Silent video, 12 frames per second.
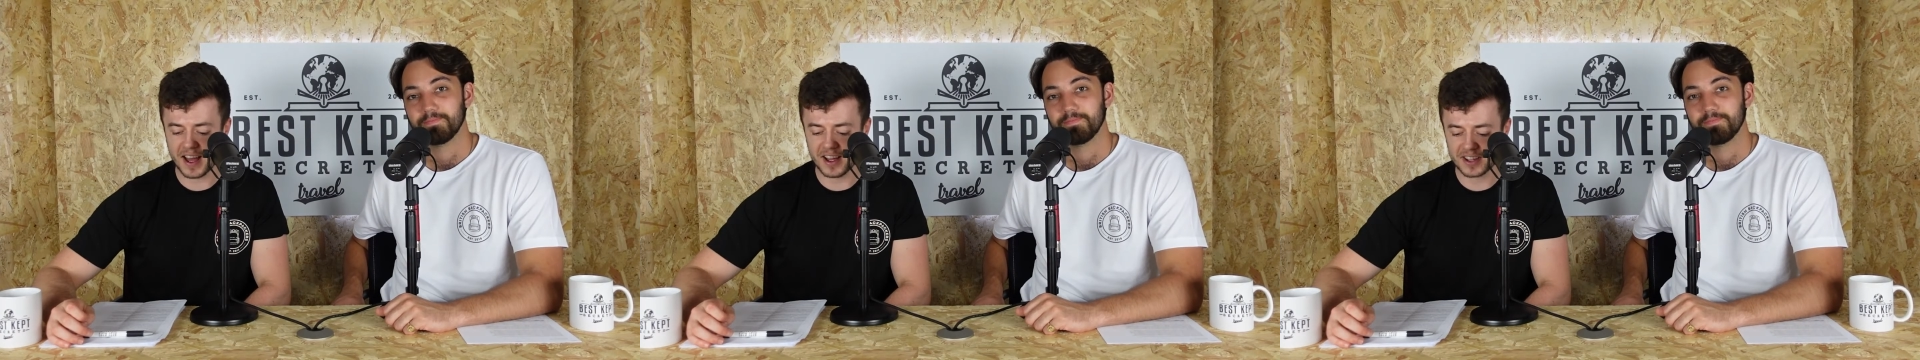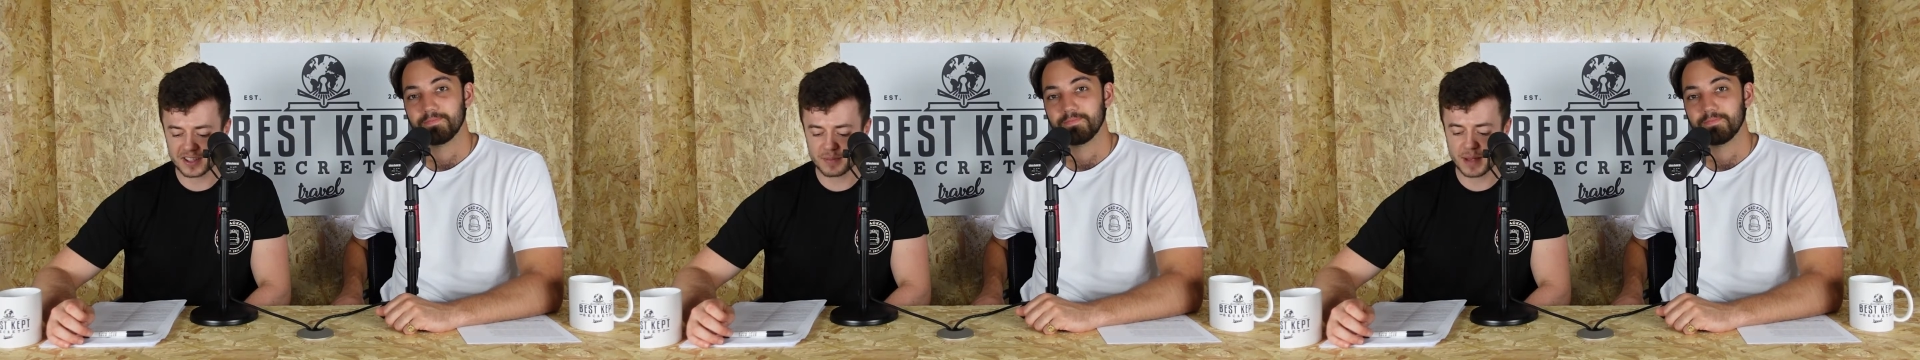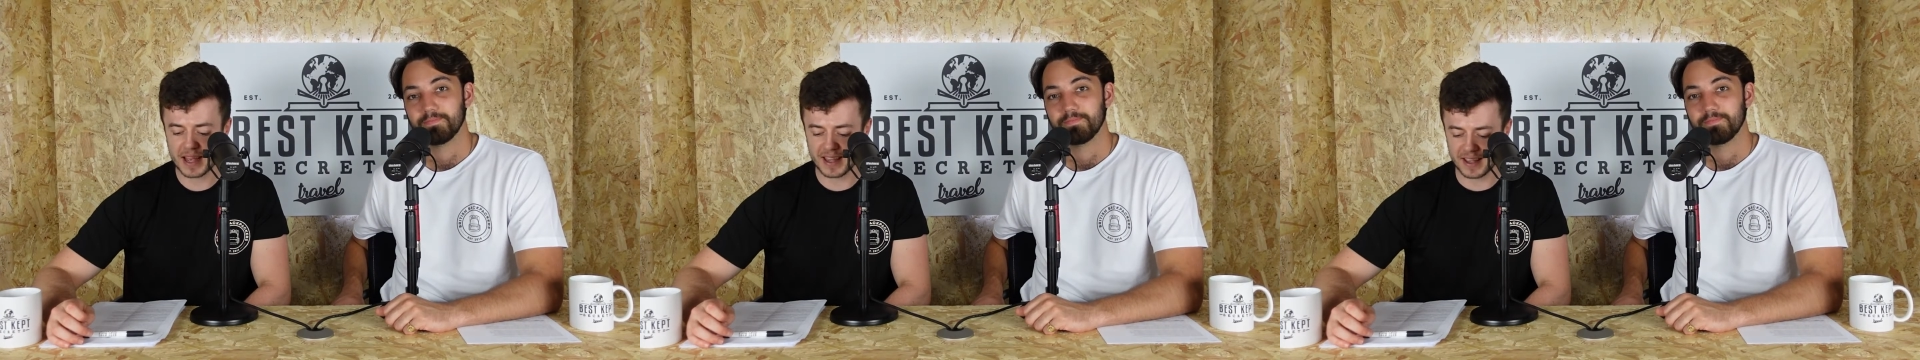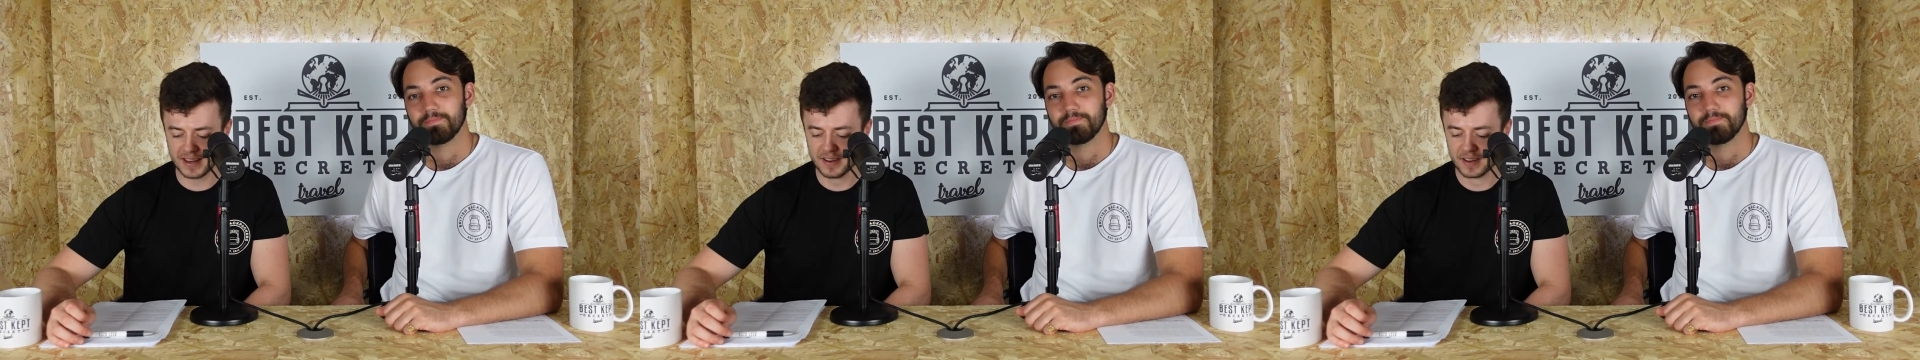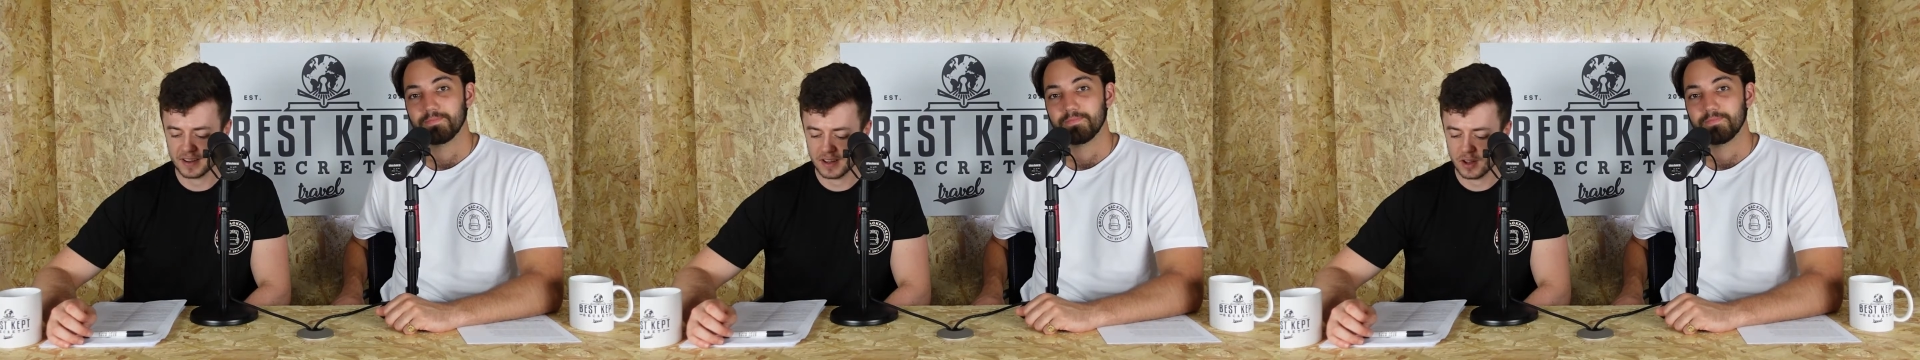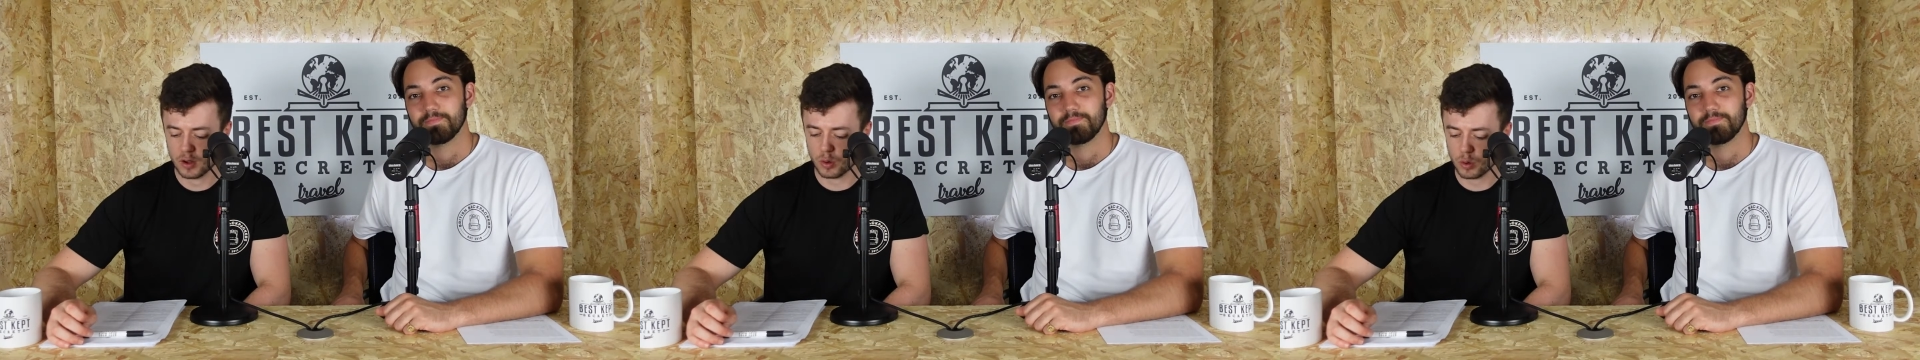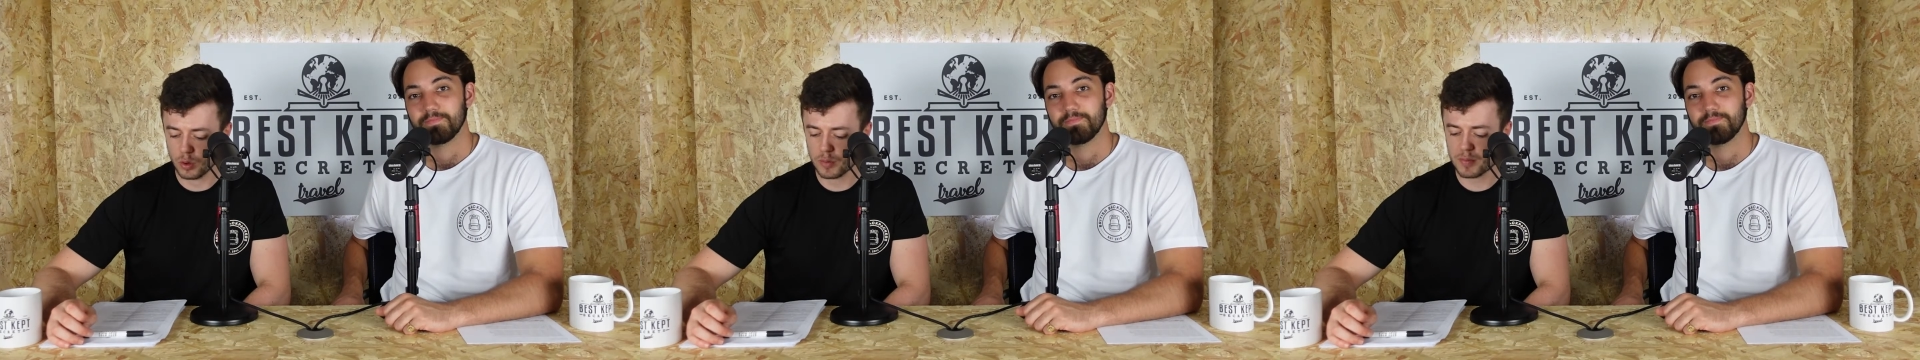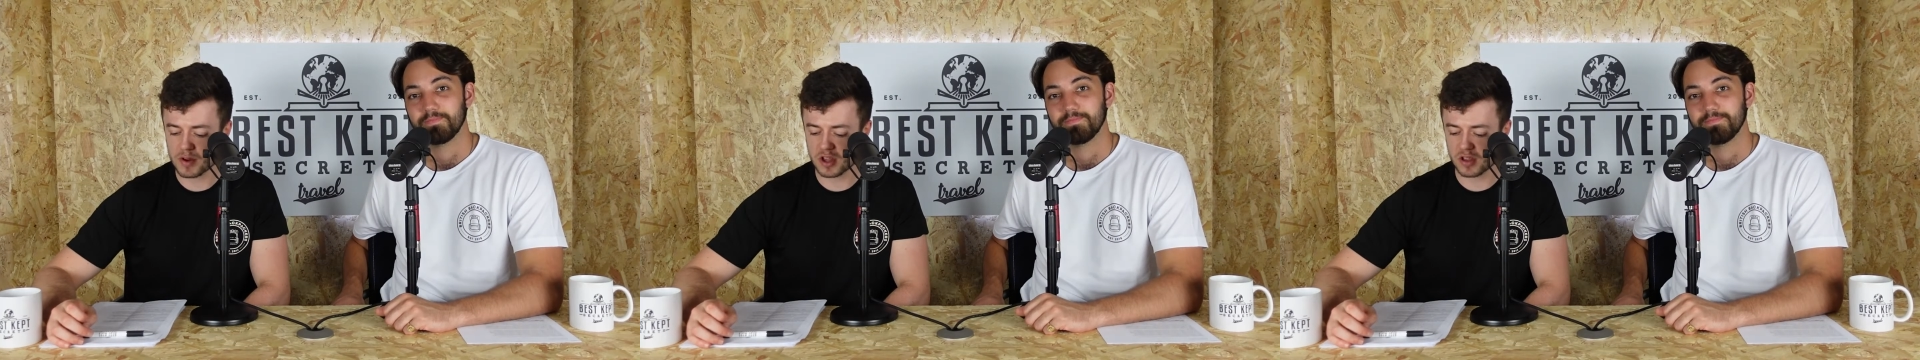Speaker 1: Erzsébet All the
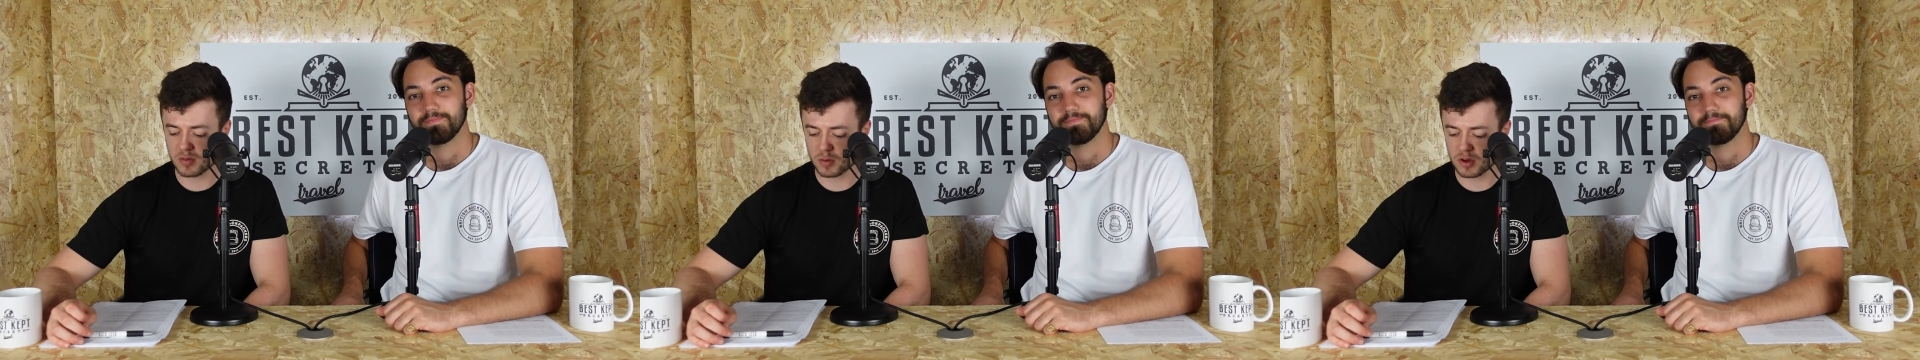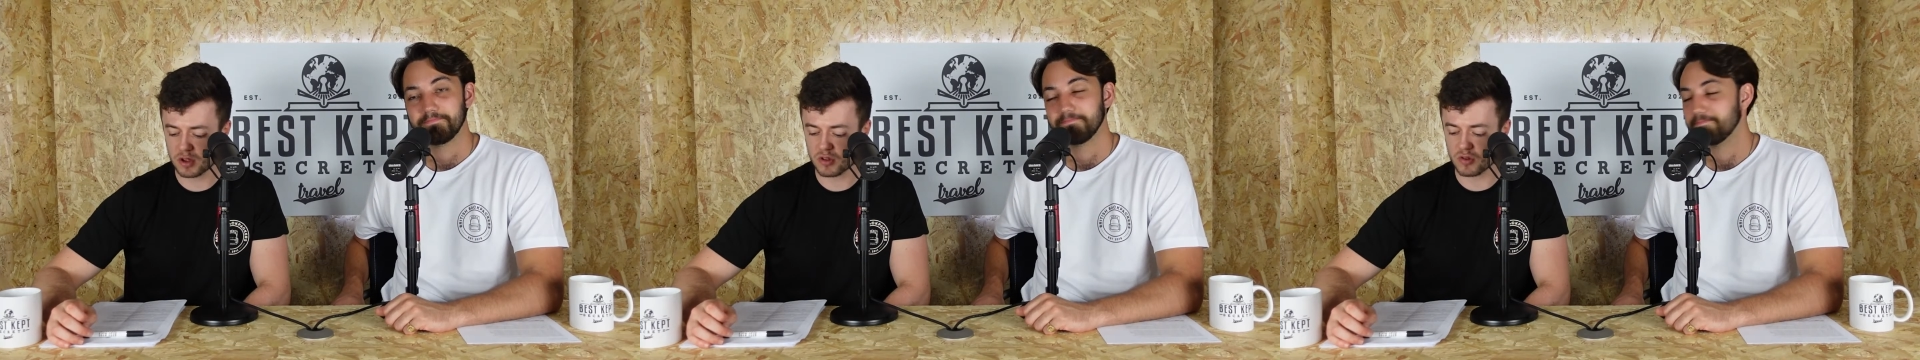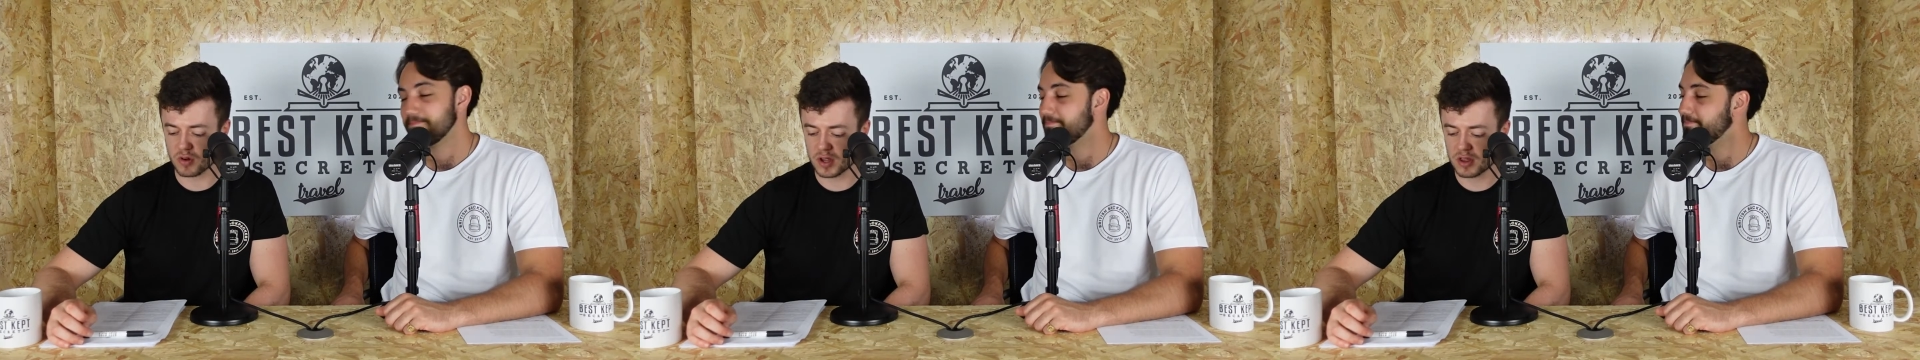bridges were destroyed